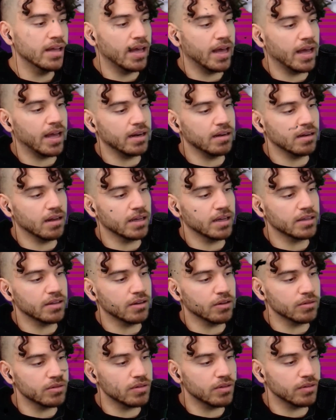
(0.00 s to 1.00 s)
And like, you
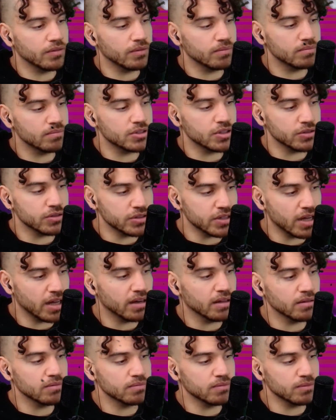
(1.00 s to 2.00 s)
know, so
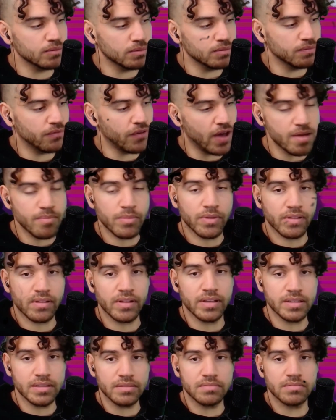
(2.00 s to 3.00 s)
Shoshana will
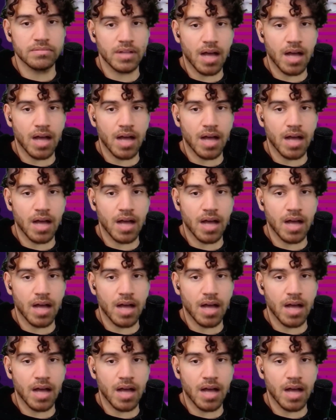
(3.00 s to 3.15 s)
famously